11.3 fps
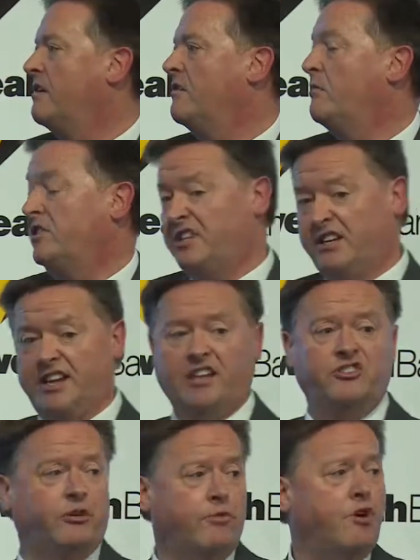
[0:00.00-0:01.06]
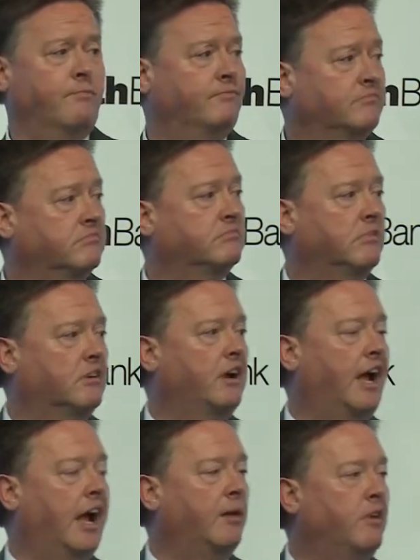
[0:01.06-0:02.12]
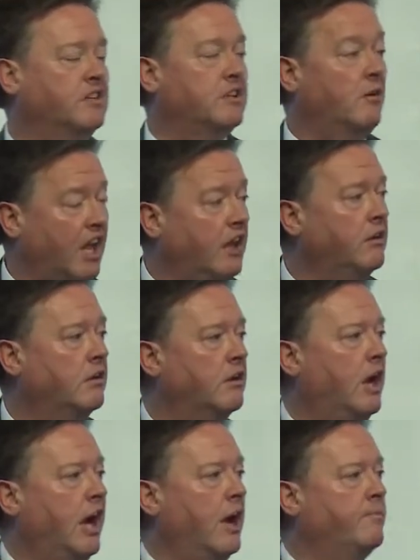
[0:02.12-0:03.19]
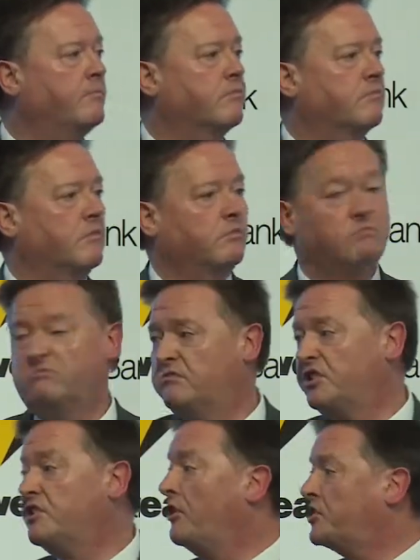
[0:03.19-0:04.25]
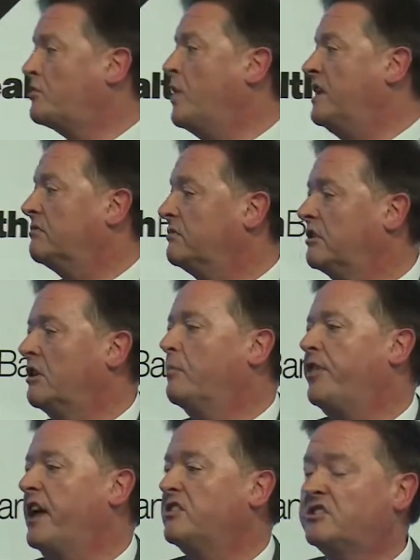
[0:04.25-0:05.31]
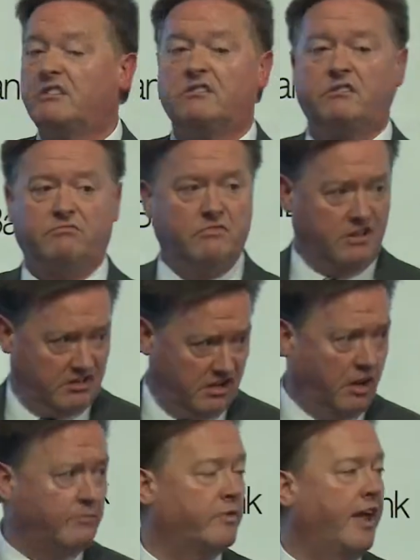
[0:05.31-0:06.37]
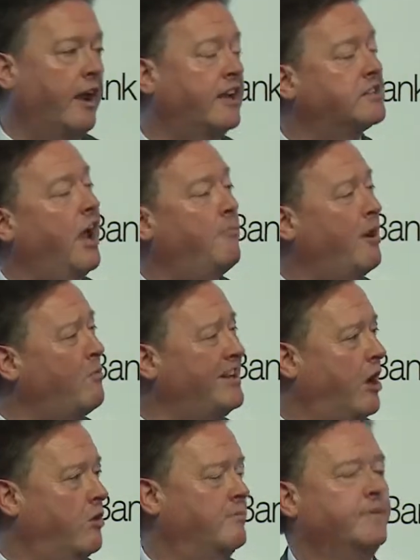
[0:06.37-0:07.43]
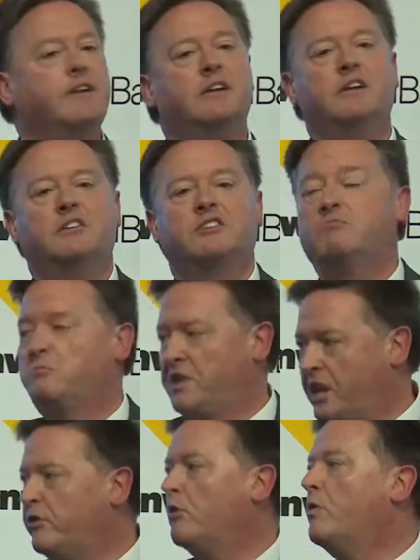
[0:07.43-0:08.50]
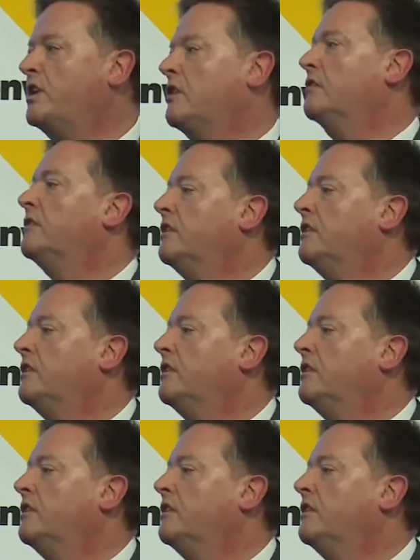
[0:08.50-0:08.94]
Well, she said, I'll get you the room. I said, okay. Does an ensuite come with that? And he said, it comes with that. I said, how about a window? He said, we give you a window,